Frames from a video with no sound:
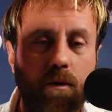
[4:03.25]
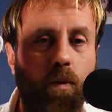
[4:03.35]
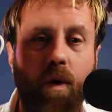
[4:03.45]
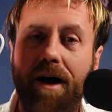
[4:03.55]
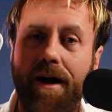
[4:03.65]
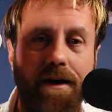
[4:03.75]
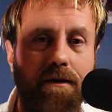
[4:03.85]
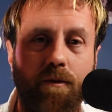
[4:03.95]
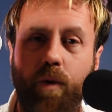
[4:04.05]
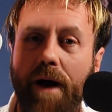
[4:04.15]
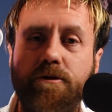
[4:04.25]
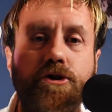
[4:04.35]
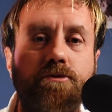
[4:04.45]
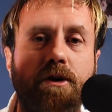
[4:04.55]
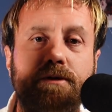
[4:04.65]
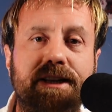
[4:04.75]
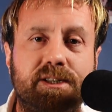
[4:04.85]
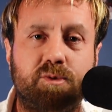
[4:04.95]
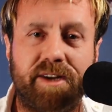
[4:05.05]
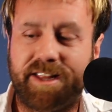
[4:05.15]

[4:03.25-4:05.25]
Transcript: Why? Why would you ruin this with